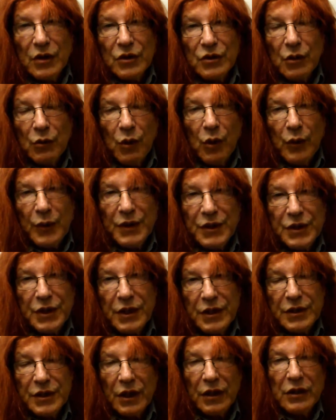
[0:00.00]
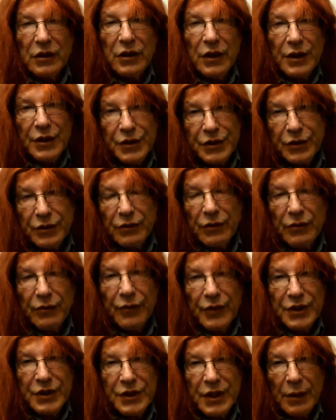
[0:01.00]
So what we see is a cluster
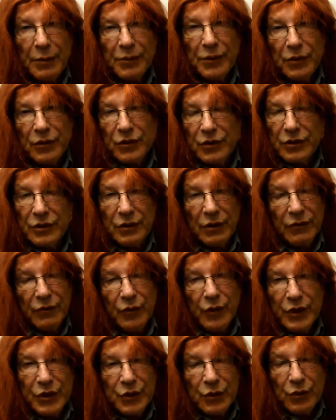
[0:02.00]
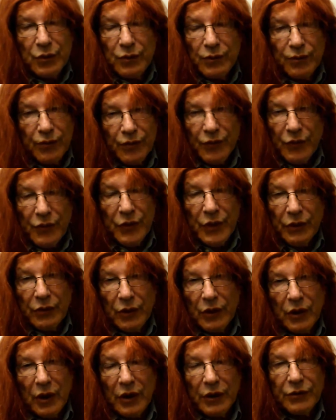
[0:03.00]
of receptors, of which there
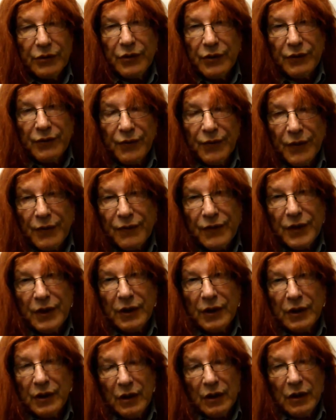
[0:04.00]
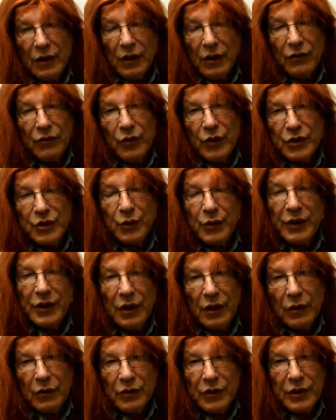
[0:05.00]
are 150, of which
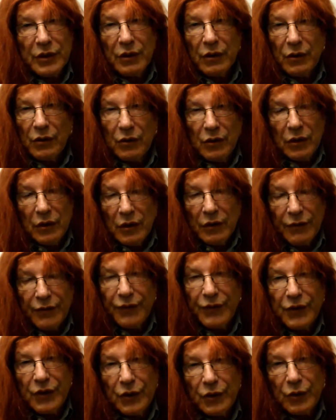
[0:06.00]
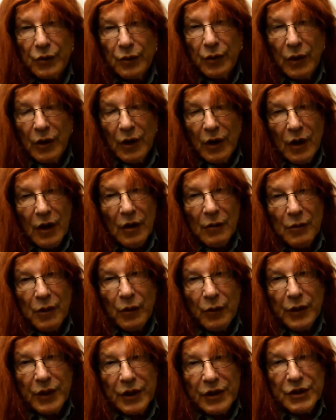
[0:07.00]
we only know a few,
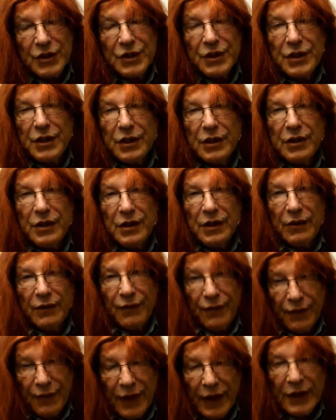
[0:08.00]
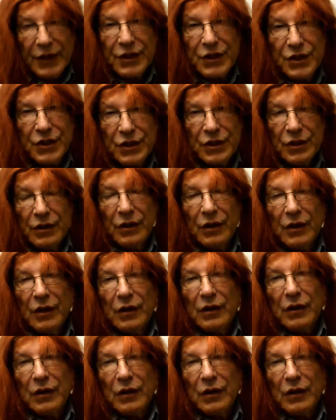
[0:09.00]
but we can see the effects